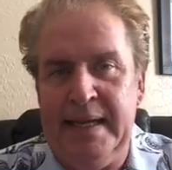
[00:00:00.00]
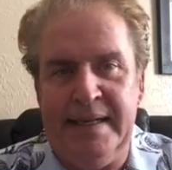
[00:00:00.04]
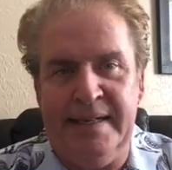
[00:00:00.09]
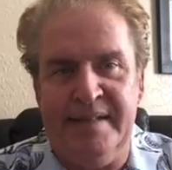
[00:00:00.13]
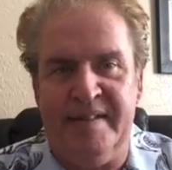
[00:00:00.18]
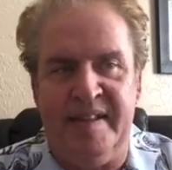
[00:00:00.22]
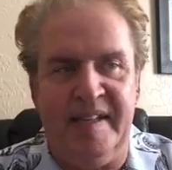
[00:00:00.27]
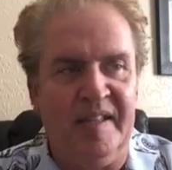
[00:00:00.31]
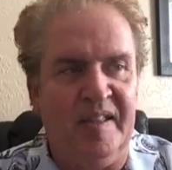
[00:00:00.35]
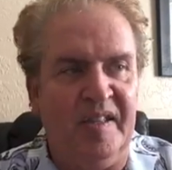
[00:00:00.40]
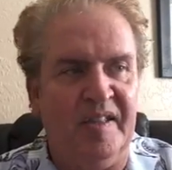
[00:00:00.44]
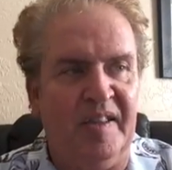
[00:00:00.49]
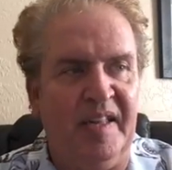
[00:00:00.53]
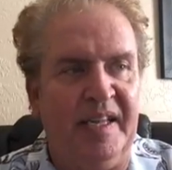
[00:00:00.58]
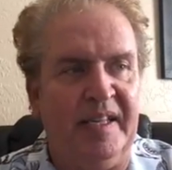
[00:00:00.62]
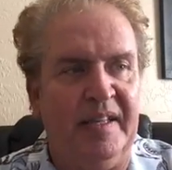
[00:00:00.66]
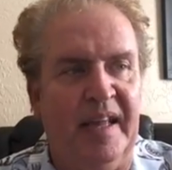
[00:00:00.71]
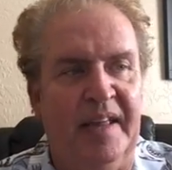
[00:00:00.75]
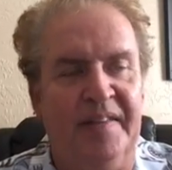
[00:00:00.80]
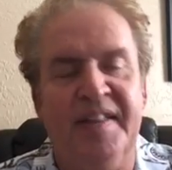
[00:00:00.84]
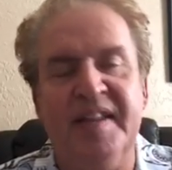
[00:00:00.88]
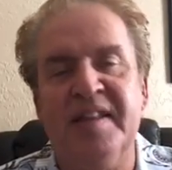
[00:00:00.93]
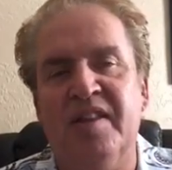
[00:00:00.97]
I think that they,
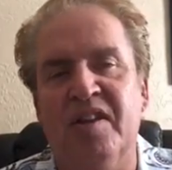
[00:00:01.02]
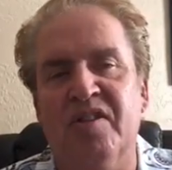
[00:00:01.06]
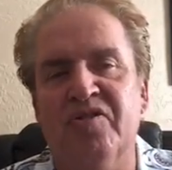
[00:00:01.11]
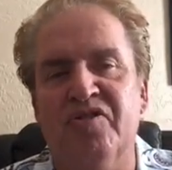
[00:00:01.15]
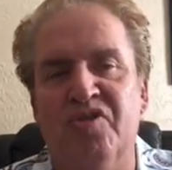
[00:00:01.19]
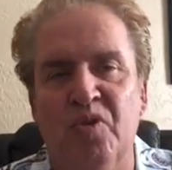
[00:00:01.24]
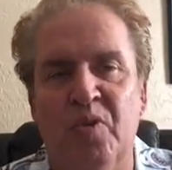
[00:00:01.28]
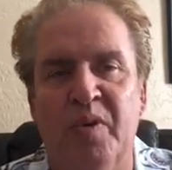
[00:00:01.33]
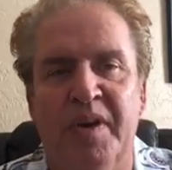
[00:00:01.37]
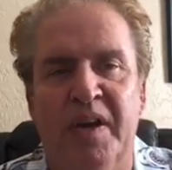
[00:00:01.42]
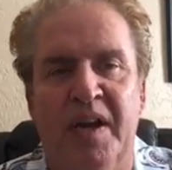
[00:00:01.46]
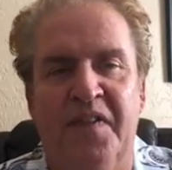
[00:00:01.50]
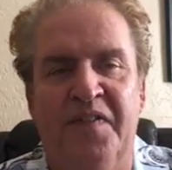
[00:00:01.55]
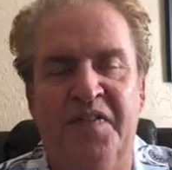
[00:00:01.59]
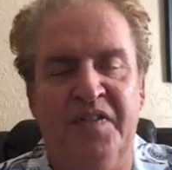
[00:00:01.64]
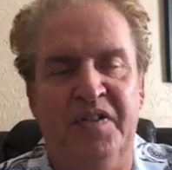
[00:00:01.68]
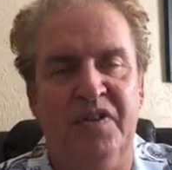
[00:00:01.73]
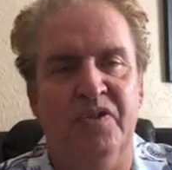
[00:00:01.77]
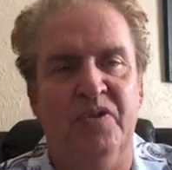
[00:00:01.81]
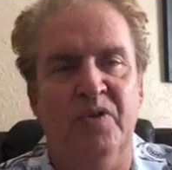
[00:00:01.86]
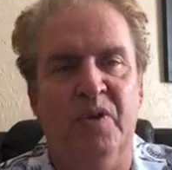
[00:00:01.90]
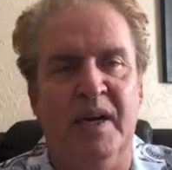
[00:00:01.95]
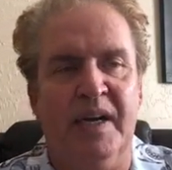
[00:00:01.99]
I think they'll do enough
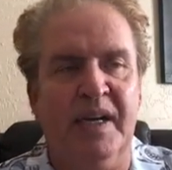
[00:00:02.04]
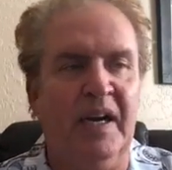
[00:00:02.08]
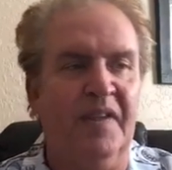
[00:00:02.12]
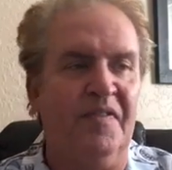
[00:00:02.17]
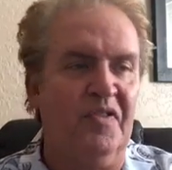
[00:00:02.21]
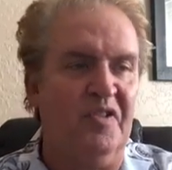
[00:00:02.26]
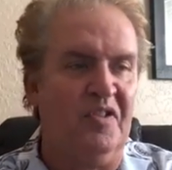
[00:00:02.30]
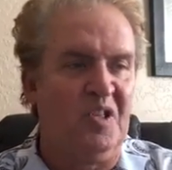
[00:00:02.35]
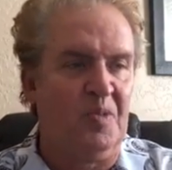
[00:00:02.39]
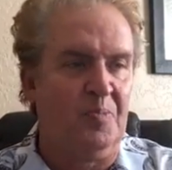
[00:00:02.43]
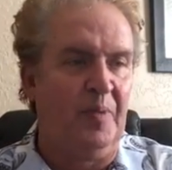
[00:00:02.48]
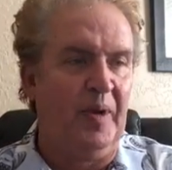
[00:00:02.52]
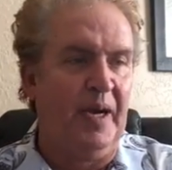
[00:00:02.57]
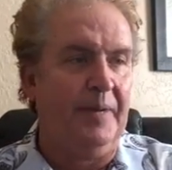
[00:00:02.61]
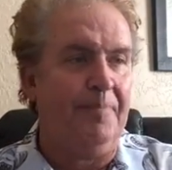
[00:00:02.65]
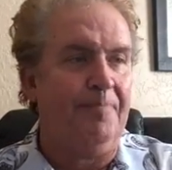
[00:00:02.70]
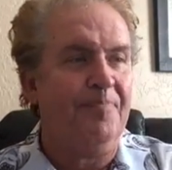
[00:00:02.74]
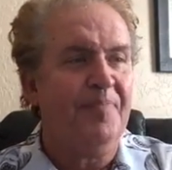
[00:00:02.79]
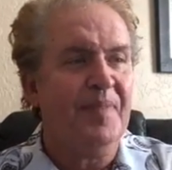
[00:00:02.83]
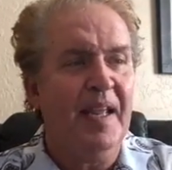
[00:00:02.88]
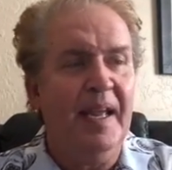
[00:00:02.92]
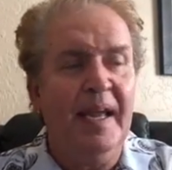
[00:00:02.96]
to uh, cover the spread.